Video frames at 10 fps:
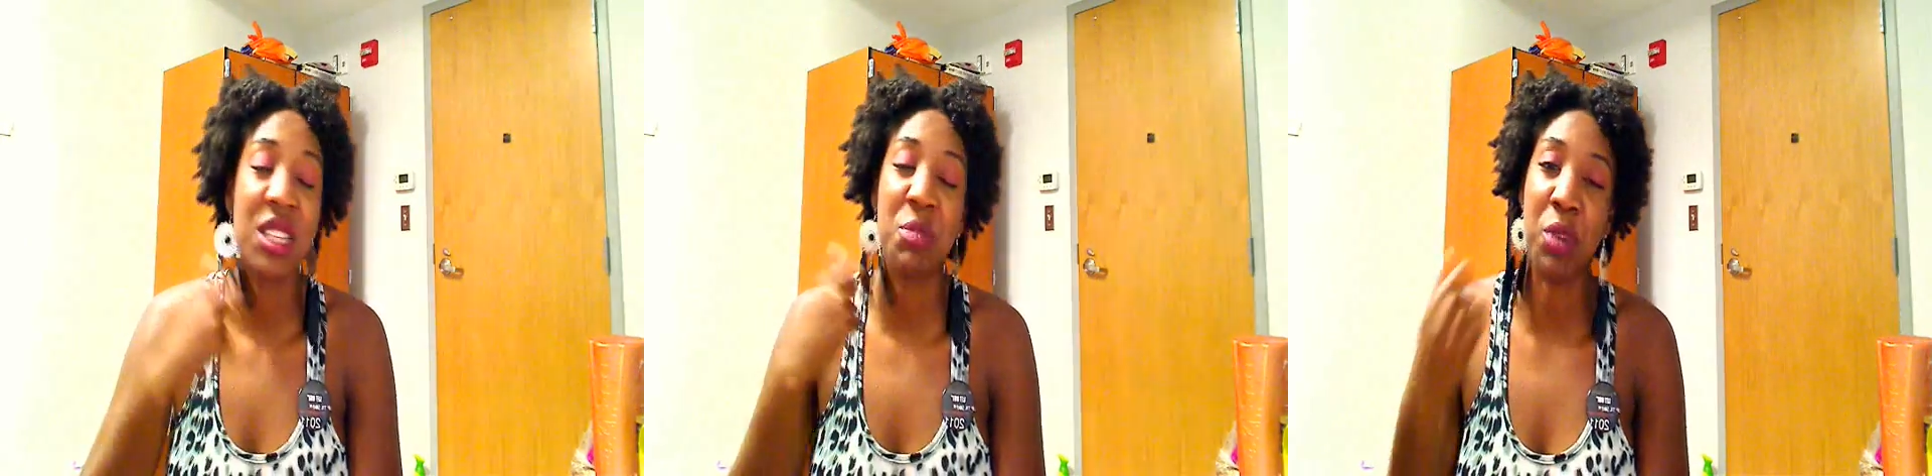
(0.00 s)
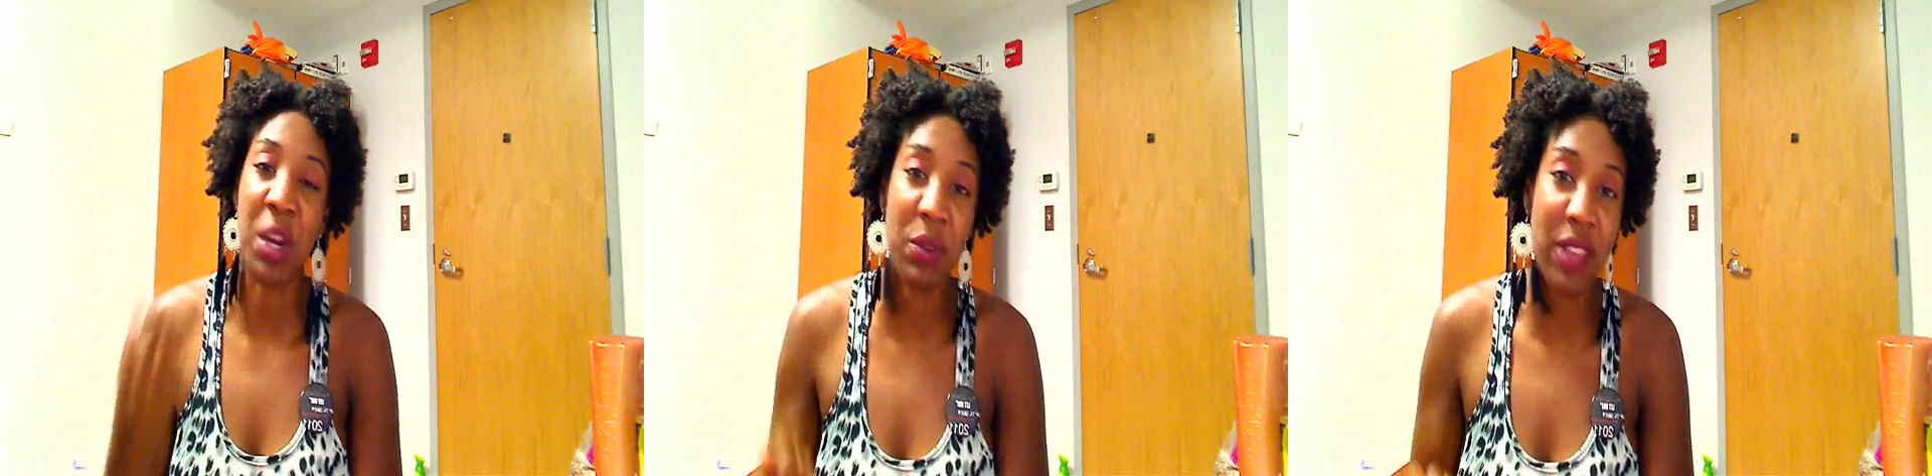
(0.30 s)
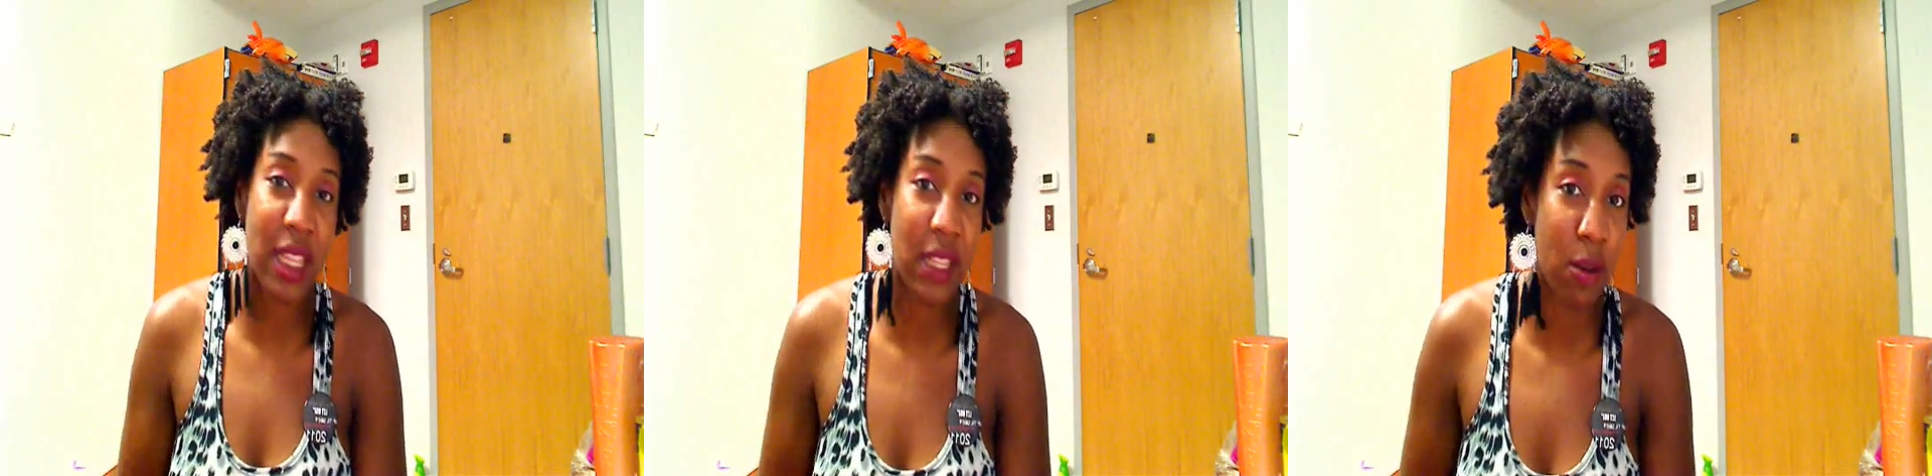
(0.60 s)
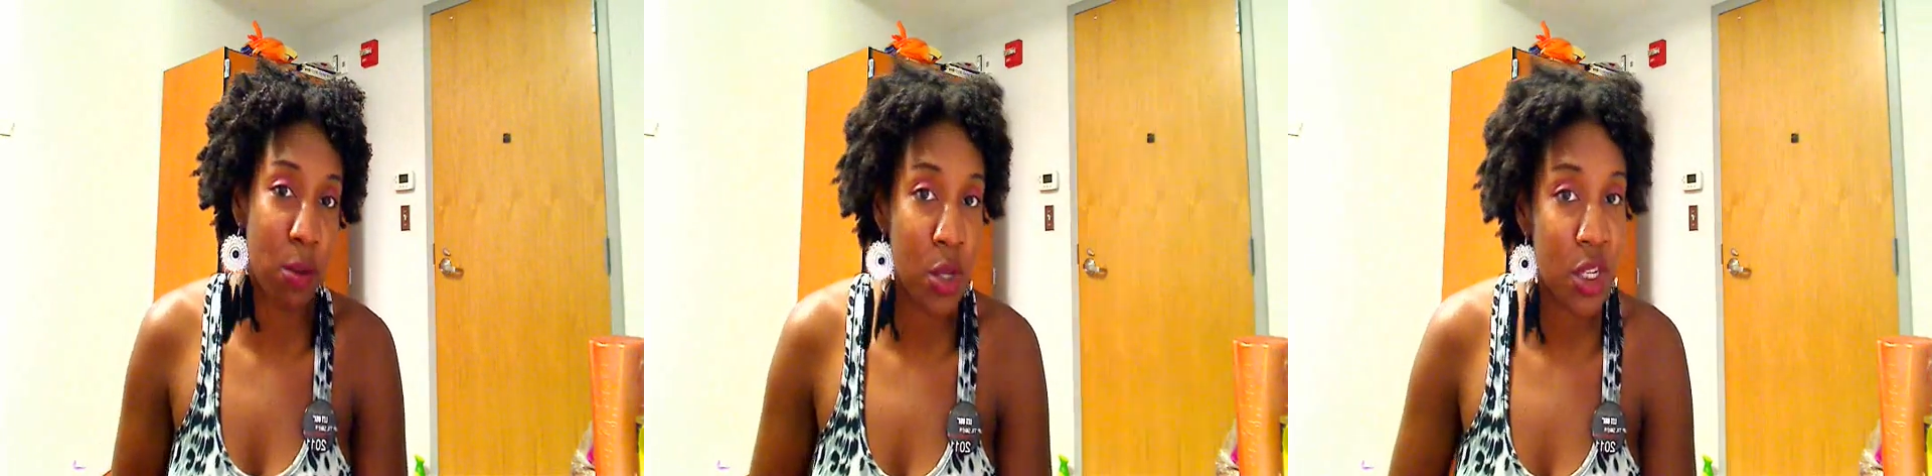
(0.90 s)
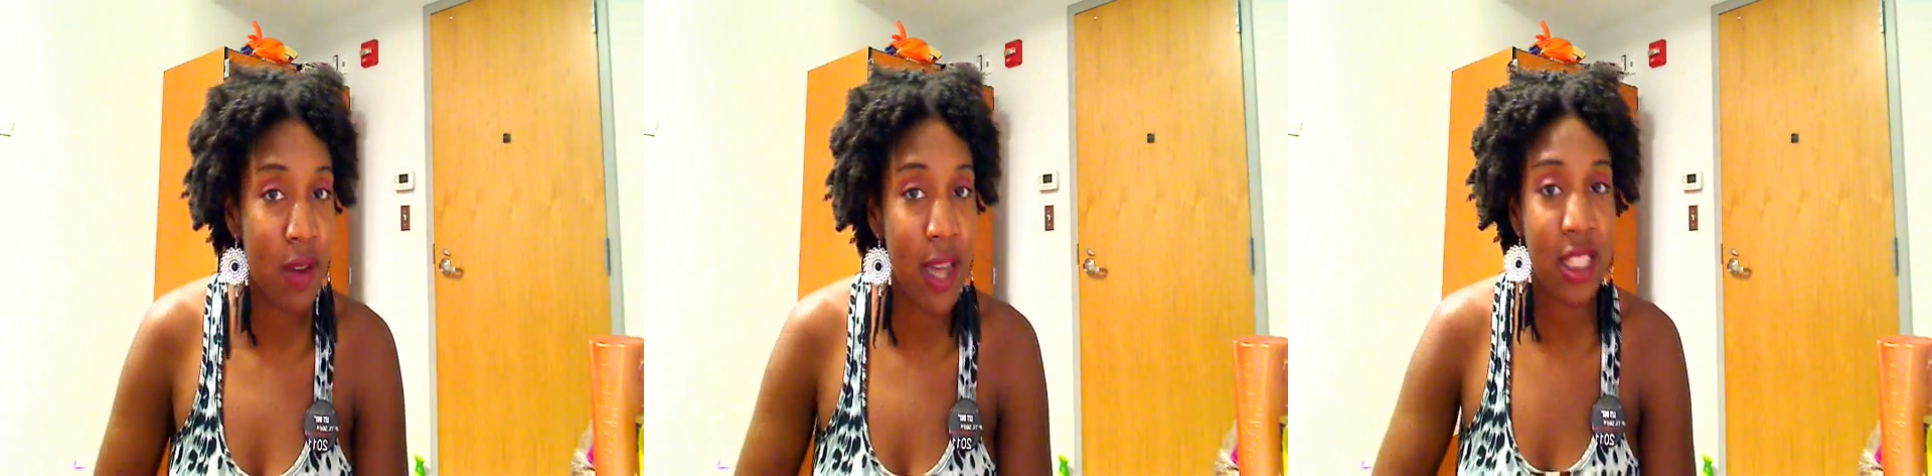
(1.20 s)
spray it with that little
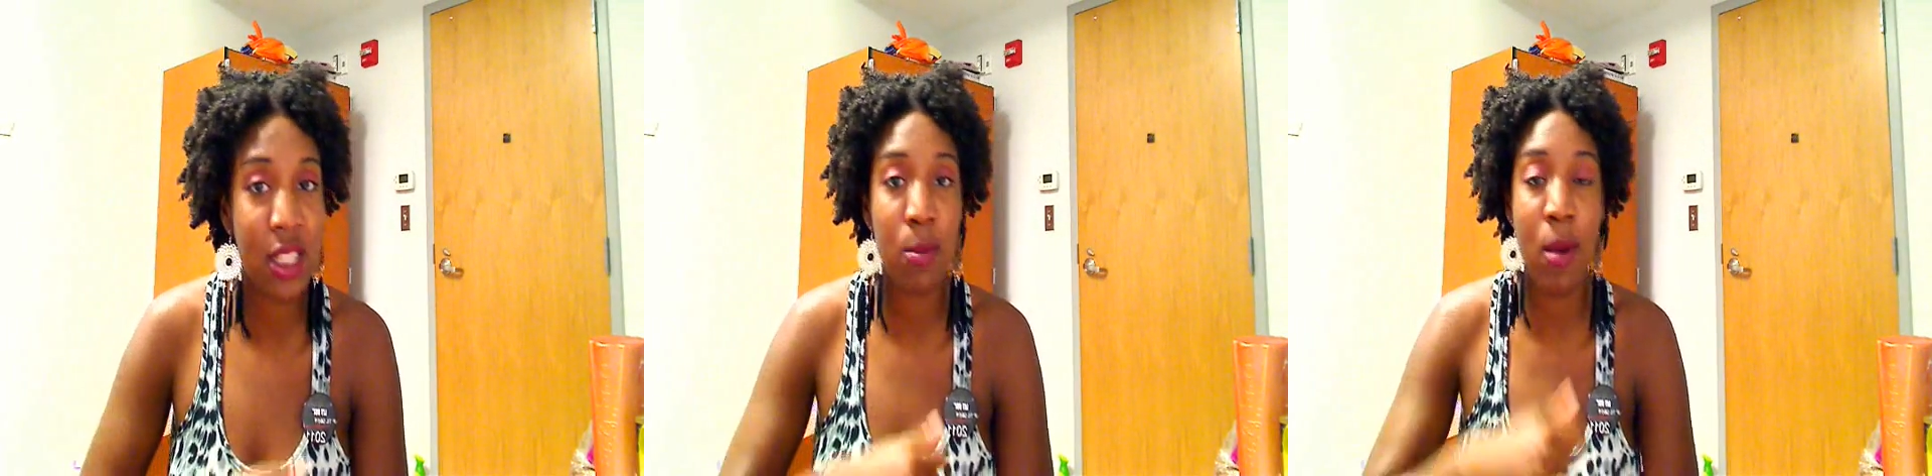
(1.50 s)
moisturizing